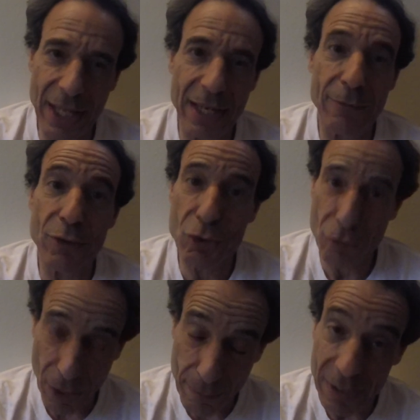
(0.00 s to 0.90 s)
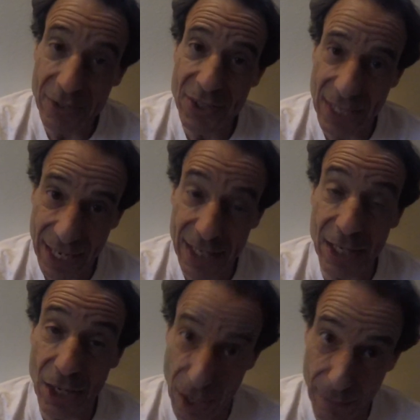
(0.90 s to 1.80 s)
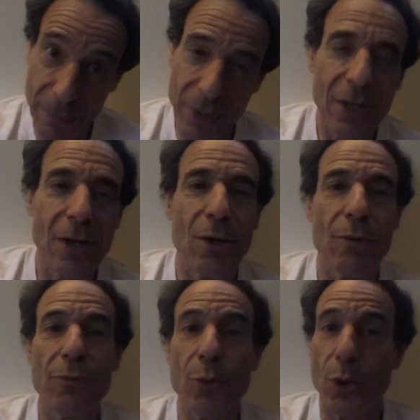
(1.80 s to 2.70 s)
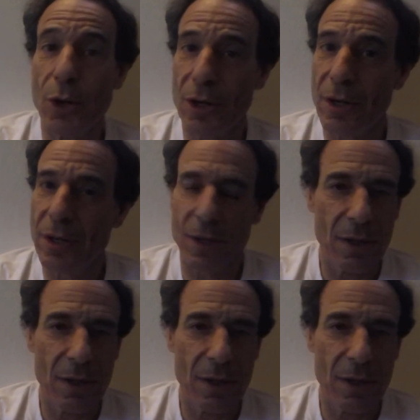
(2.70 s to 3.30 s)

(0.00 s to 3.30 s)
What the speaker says: that if Trump is standing up for